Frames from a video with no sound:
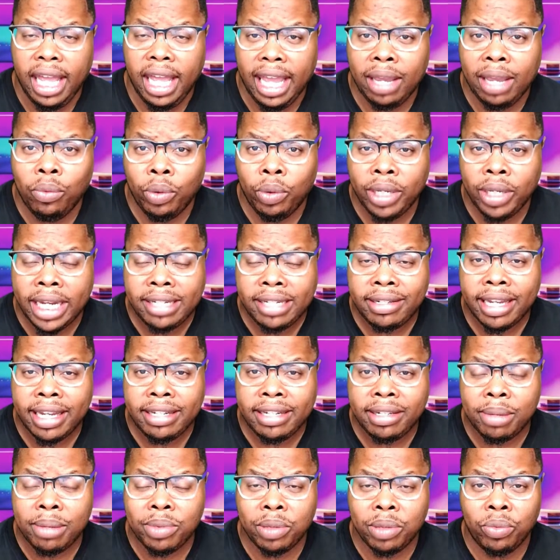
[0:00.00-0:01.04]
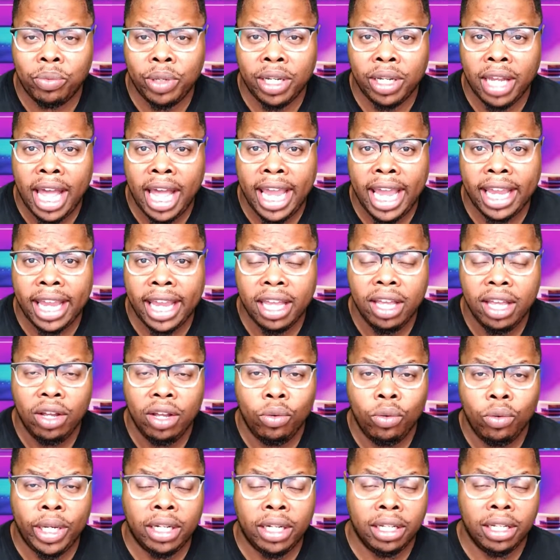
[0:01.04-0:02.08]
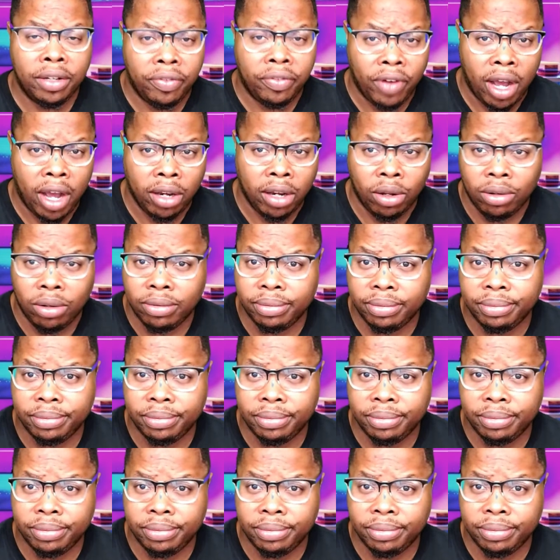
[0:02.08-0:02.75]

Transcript: And when they say something we like, we click follow.